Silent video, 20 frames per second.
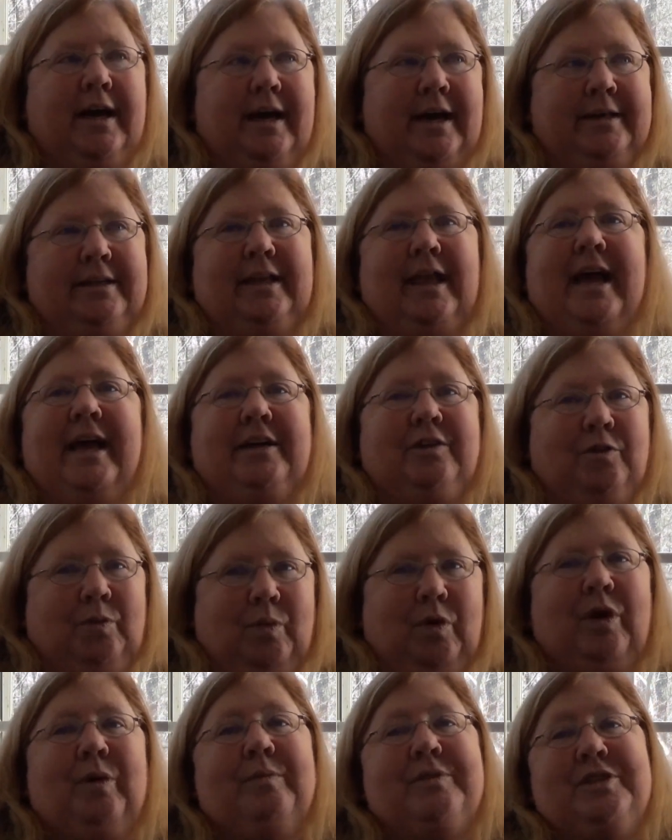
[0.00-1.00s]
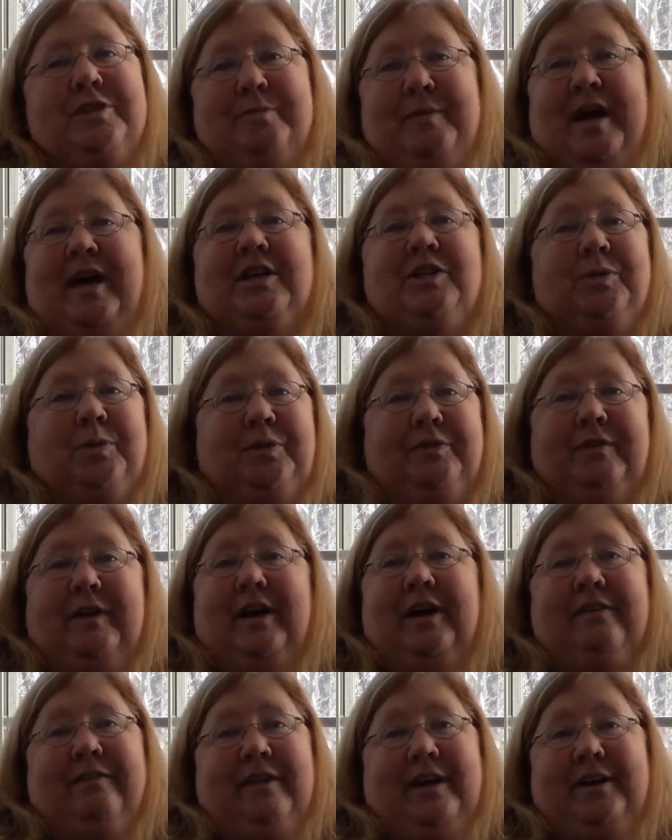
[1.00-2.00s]
I'd like to work with some actual
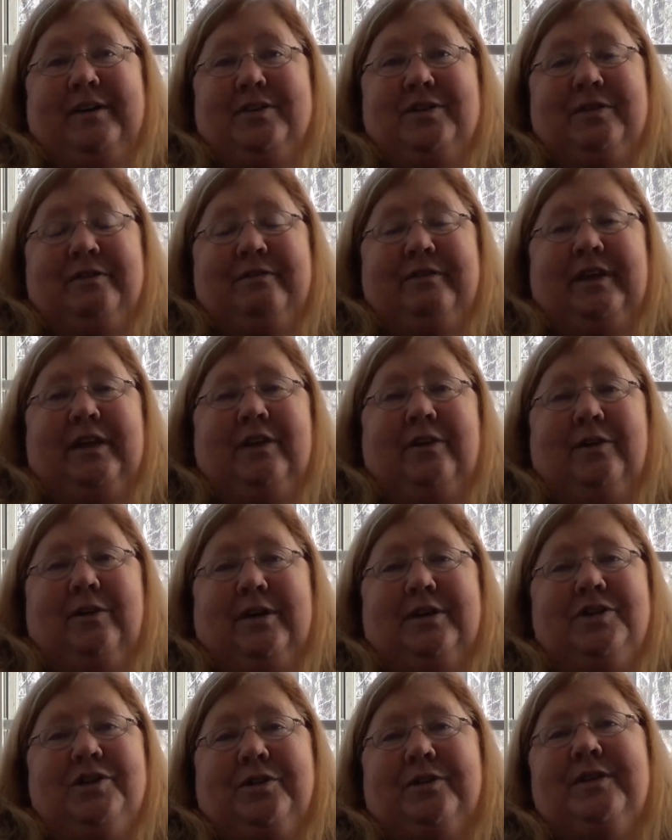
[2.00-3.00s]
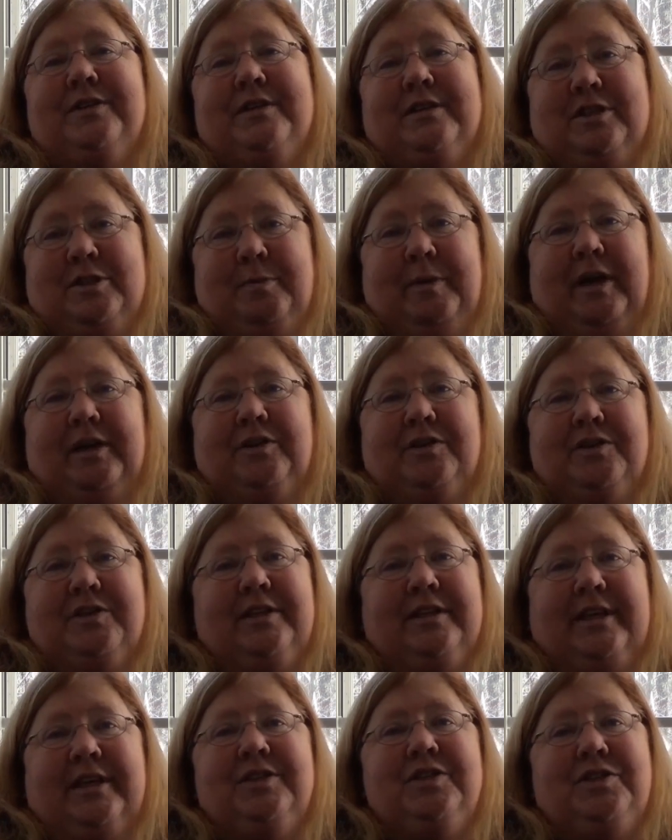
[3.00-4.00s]
firefighters or VR or insurance inspectors, Right.
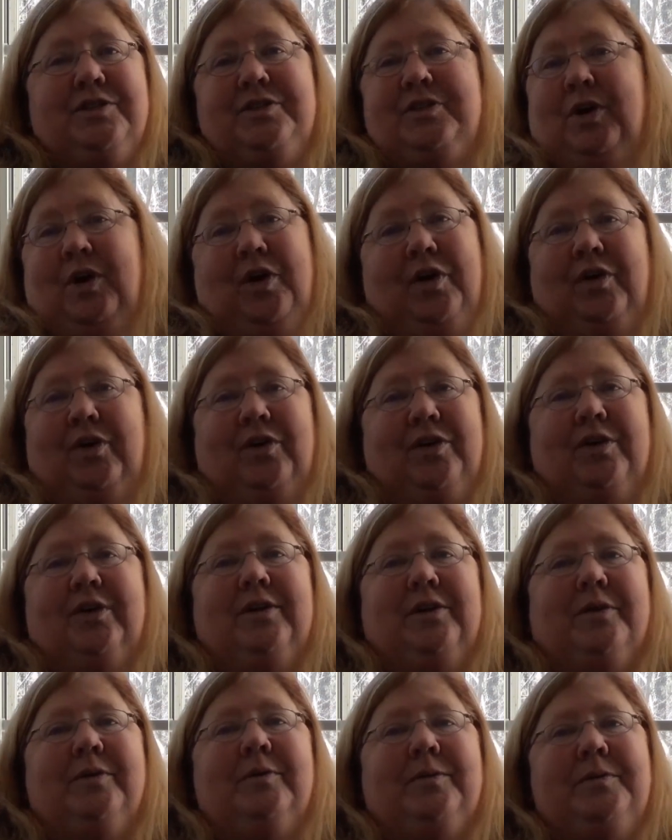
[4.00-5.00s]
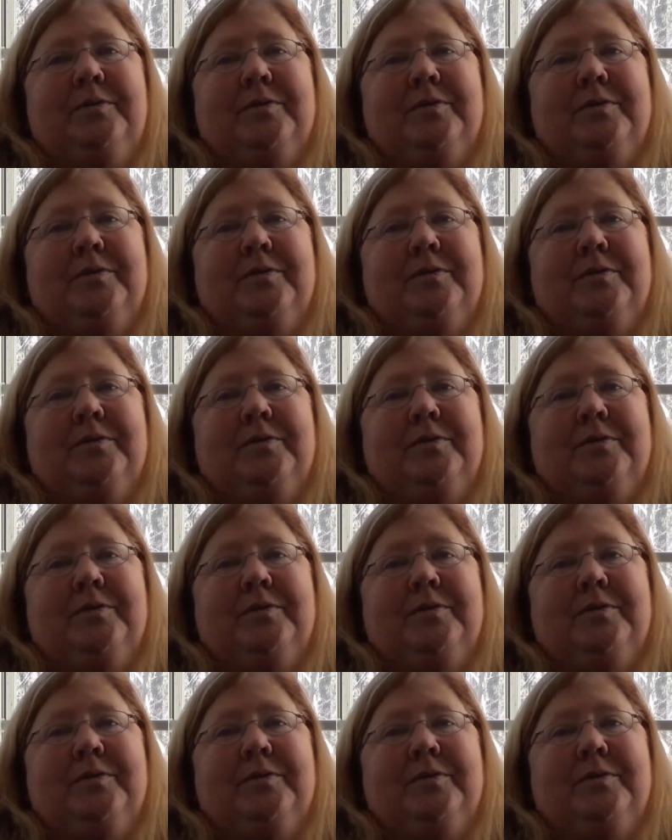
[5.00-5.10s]
and that's just harder to do.